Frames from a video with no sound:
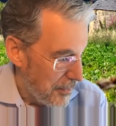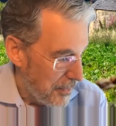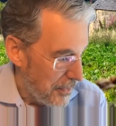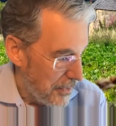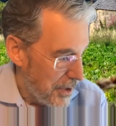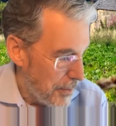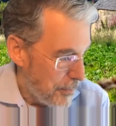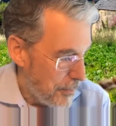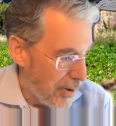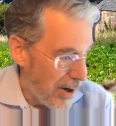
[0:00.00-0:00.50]

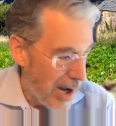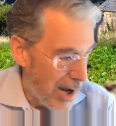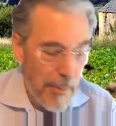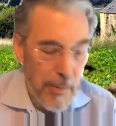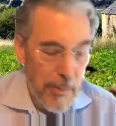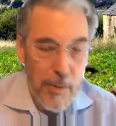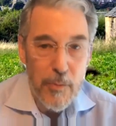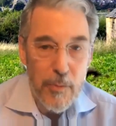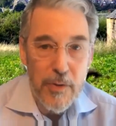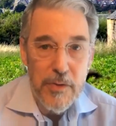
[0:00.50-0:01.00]
The
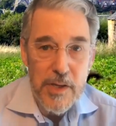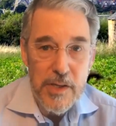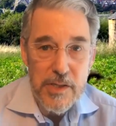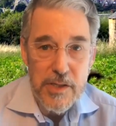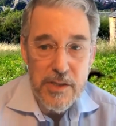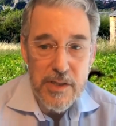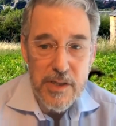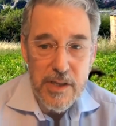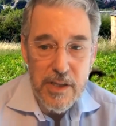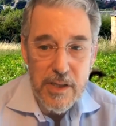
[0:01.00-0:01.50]
problem with
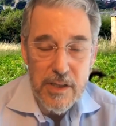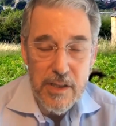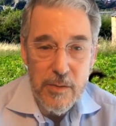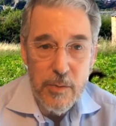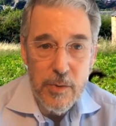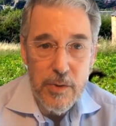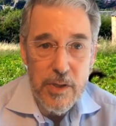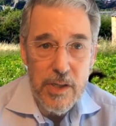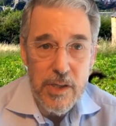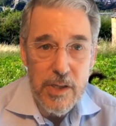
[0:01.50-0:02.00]
these,
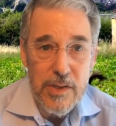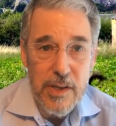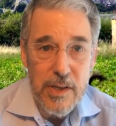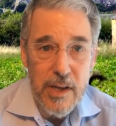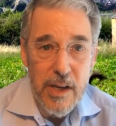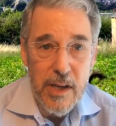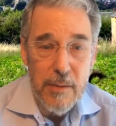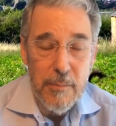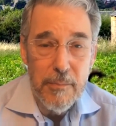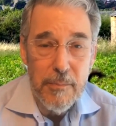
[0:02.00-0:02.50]

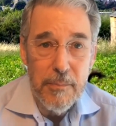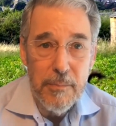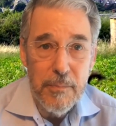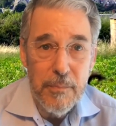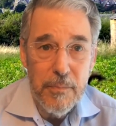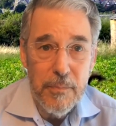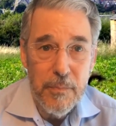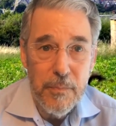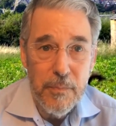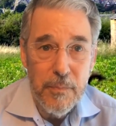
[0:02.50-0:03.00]
the
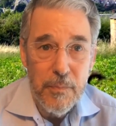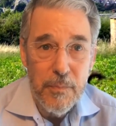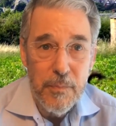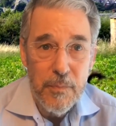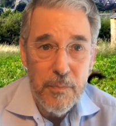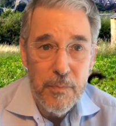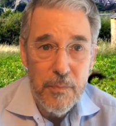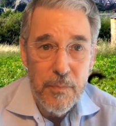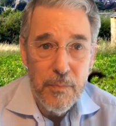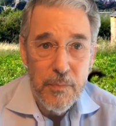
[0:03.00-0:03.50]

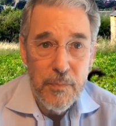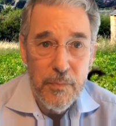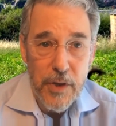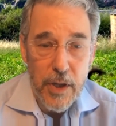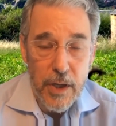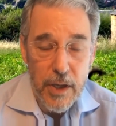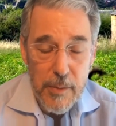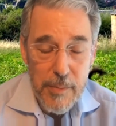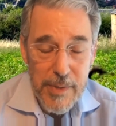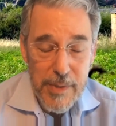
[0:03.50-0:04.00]

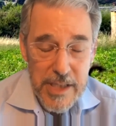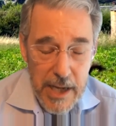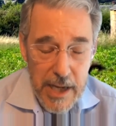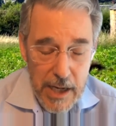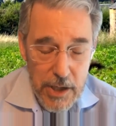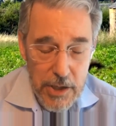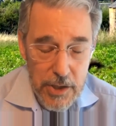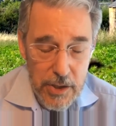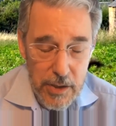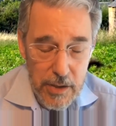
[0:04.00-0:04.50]

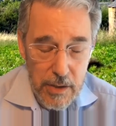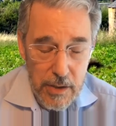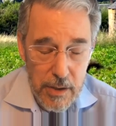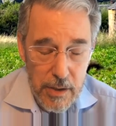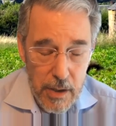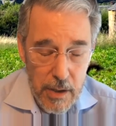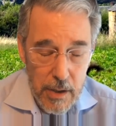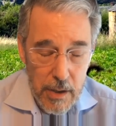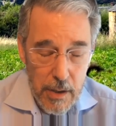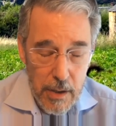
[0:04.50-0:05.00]
limitation
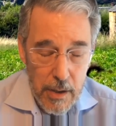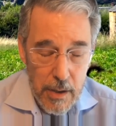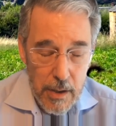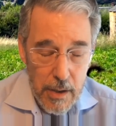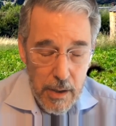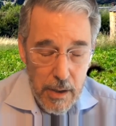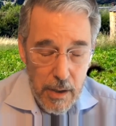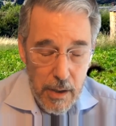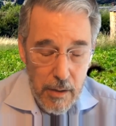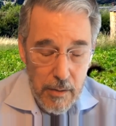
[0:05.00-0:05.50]

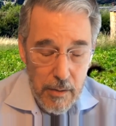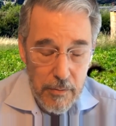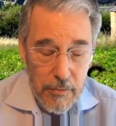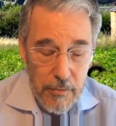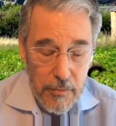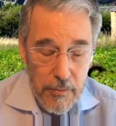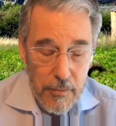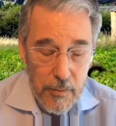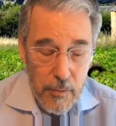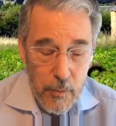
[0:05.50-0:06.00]
of
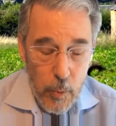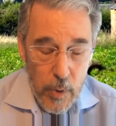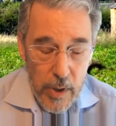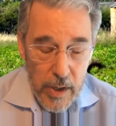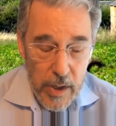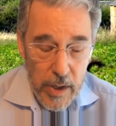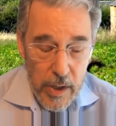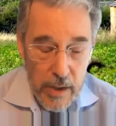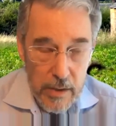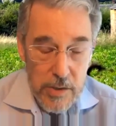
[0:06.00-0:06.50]

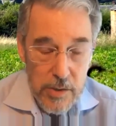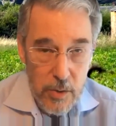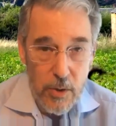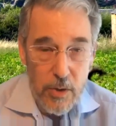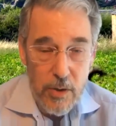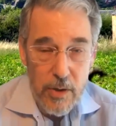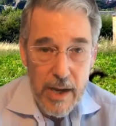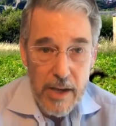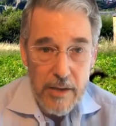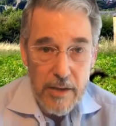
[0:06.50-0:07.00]
wind and
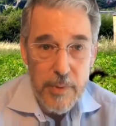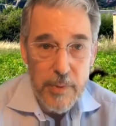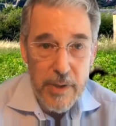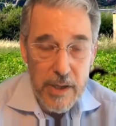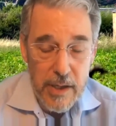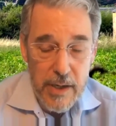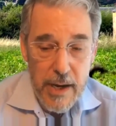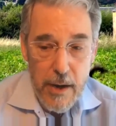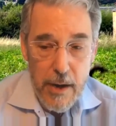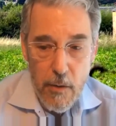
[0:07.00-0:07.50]
solar has been
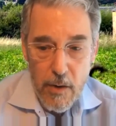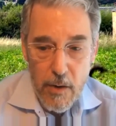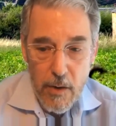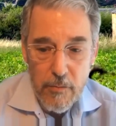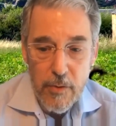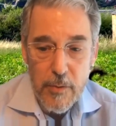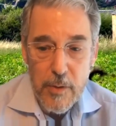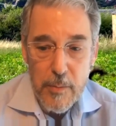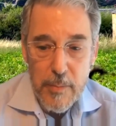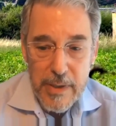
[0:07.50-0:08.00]
inherent
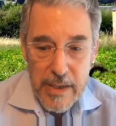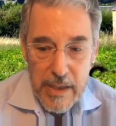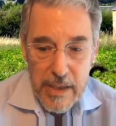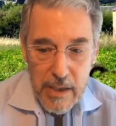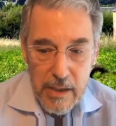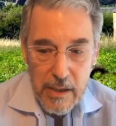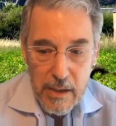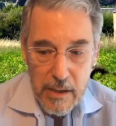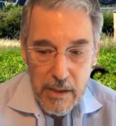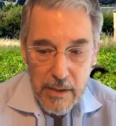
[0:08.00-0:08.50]
from the
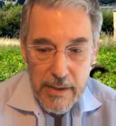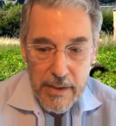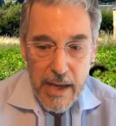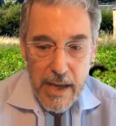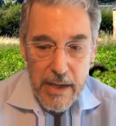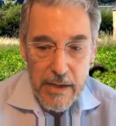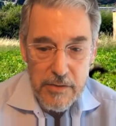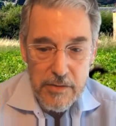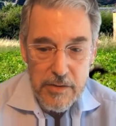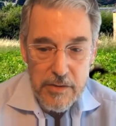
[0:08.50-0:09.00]
beginning, and
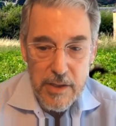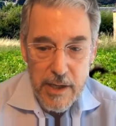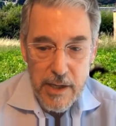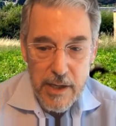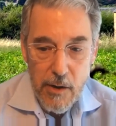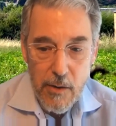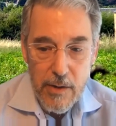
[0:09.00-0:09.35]
that is that they